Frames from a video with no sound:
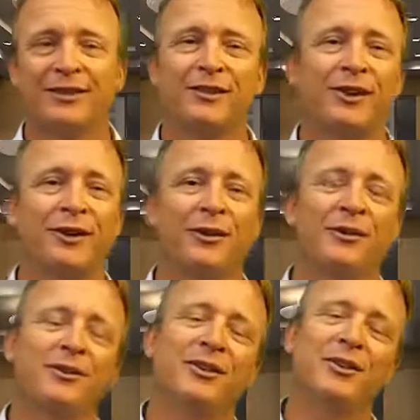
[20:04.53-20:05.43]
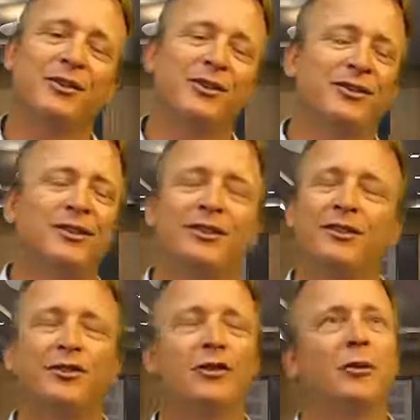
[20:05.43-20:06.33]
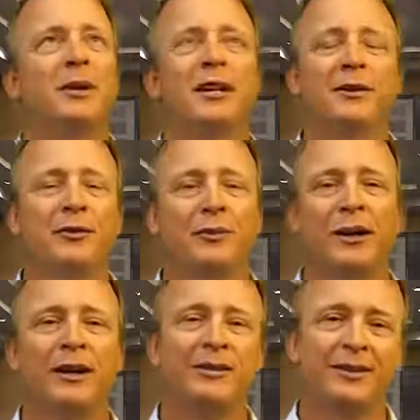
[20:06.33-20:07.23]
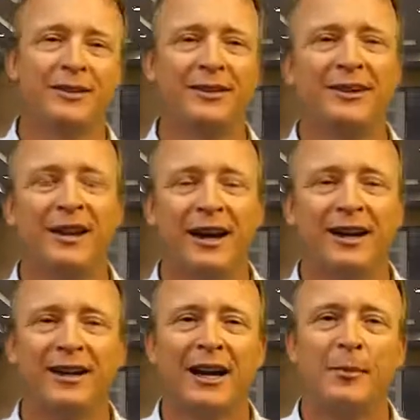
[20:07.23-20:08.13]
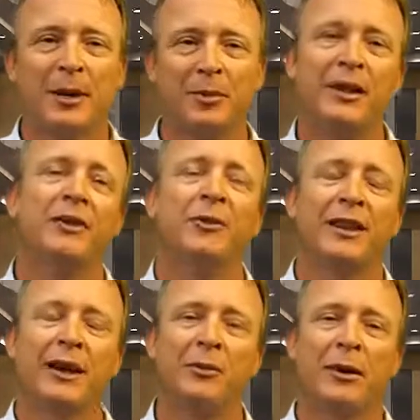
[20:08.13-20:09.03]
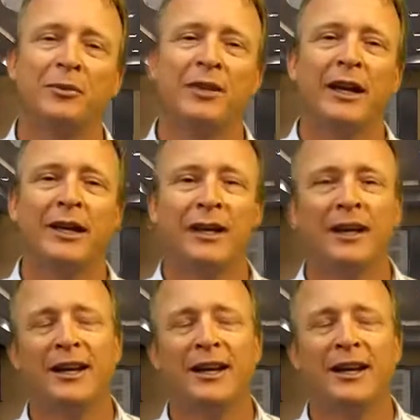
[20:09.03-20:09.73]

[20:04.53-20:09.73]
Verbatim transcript: So there's so many different ways that I make money with that website.